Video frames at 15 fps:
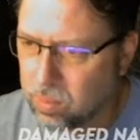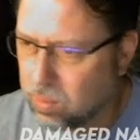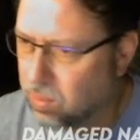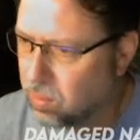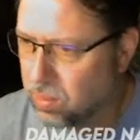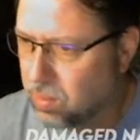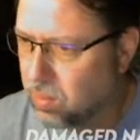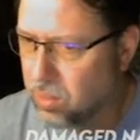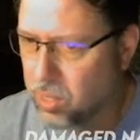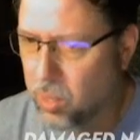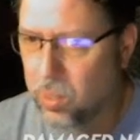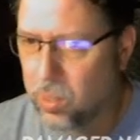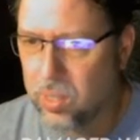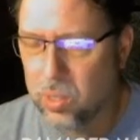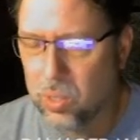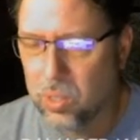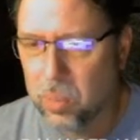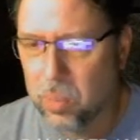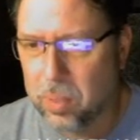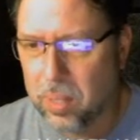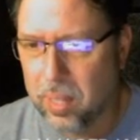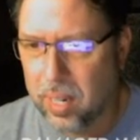series or something like
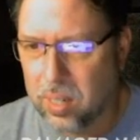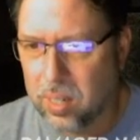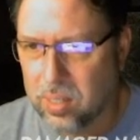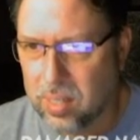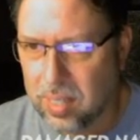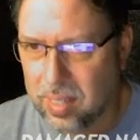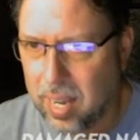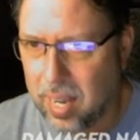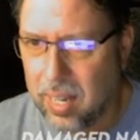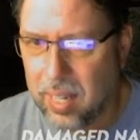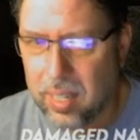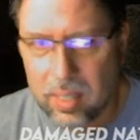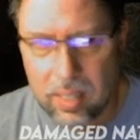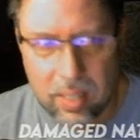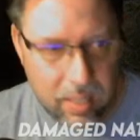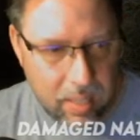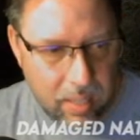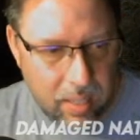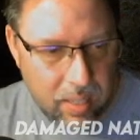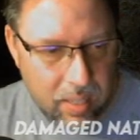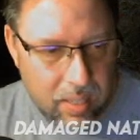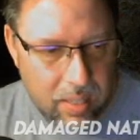that, or 680
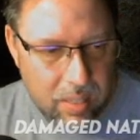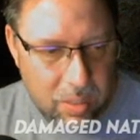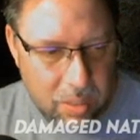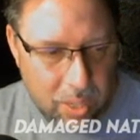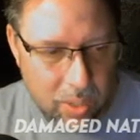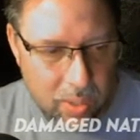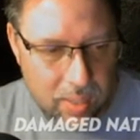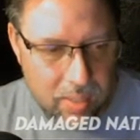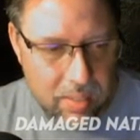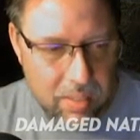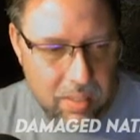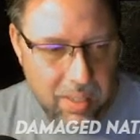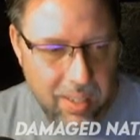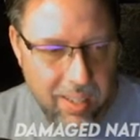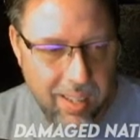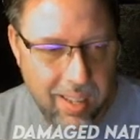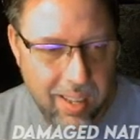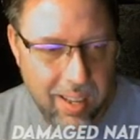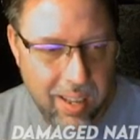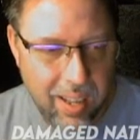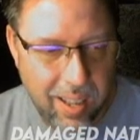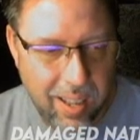series.
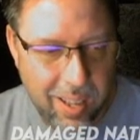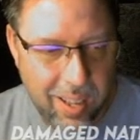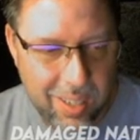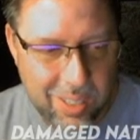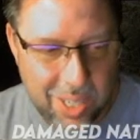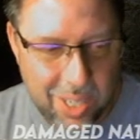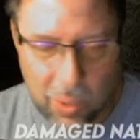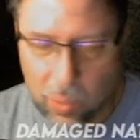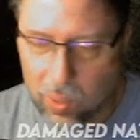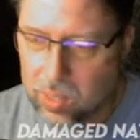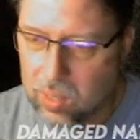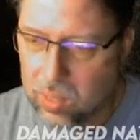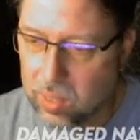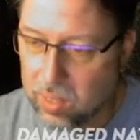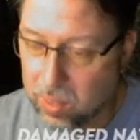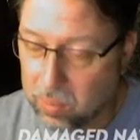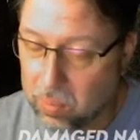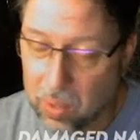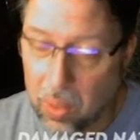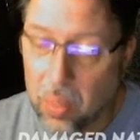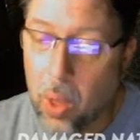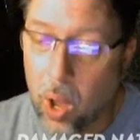She originally
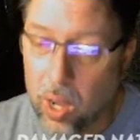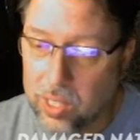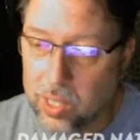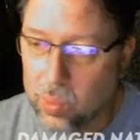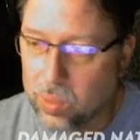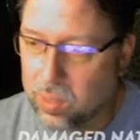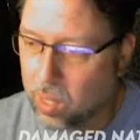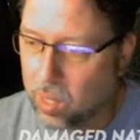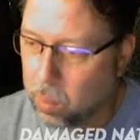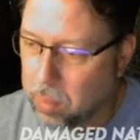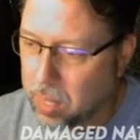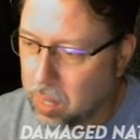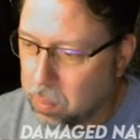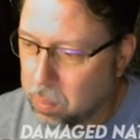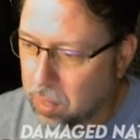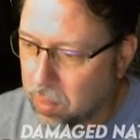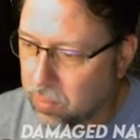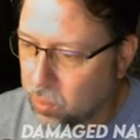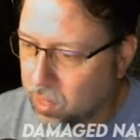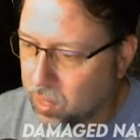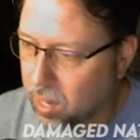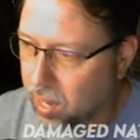thought she was going to beat me for the
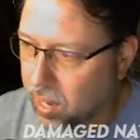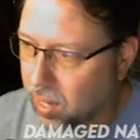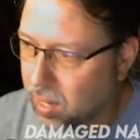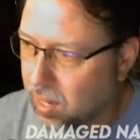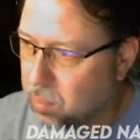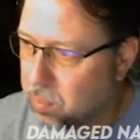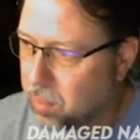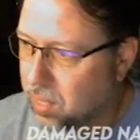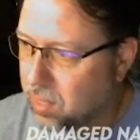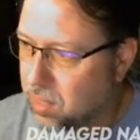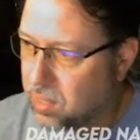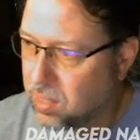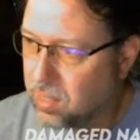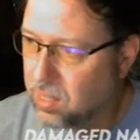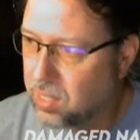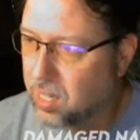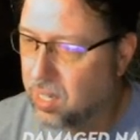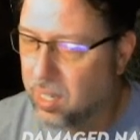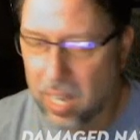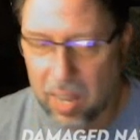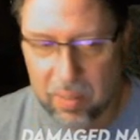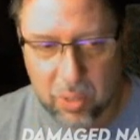night, but she didn't have
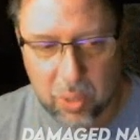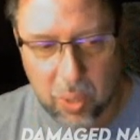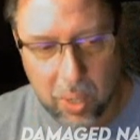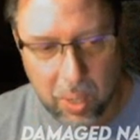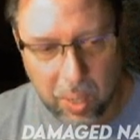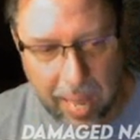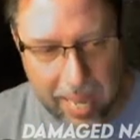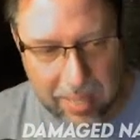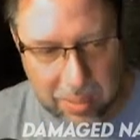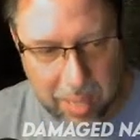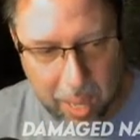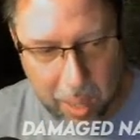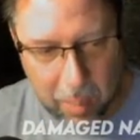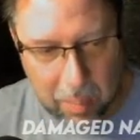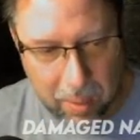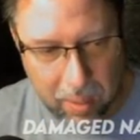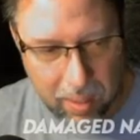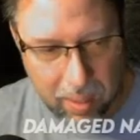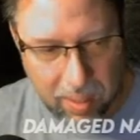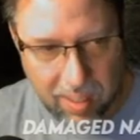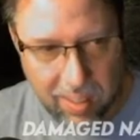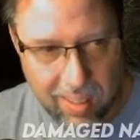as good a last game
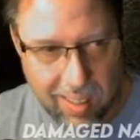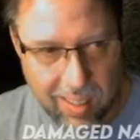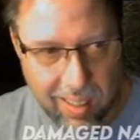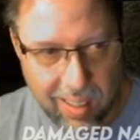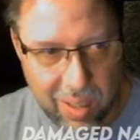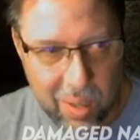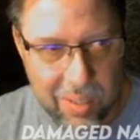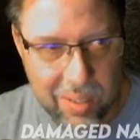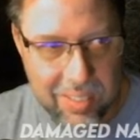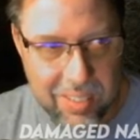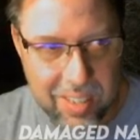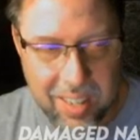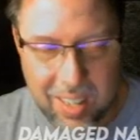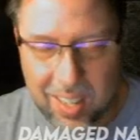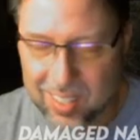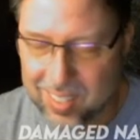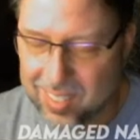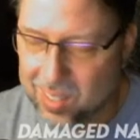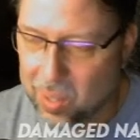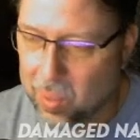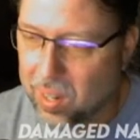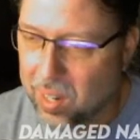as I did, so I
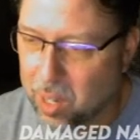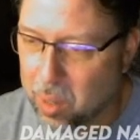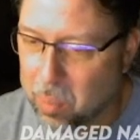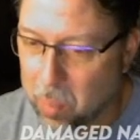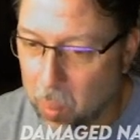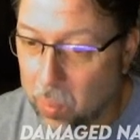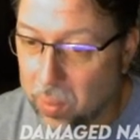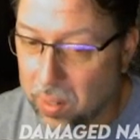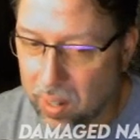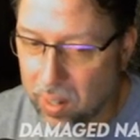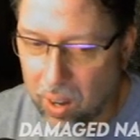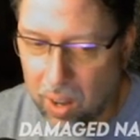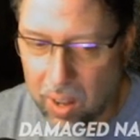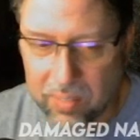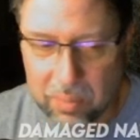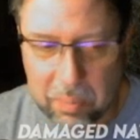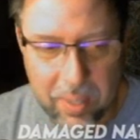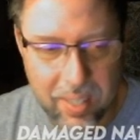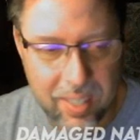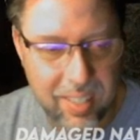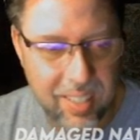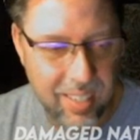ended up pulling it off. But
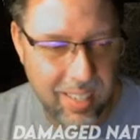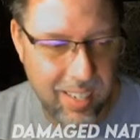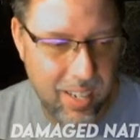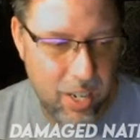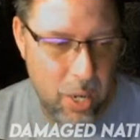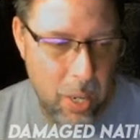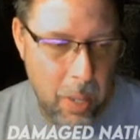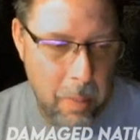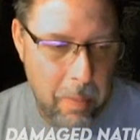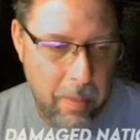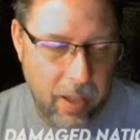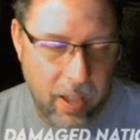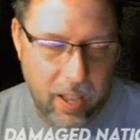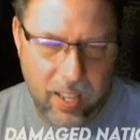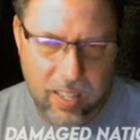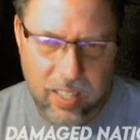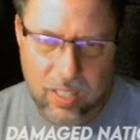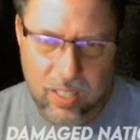uh,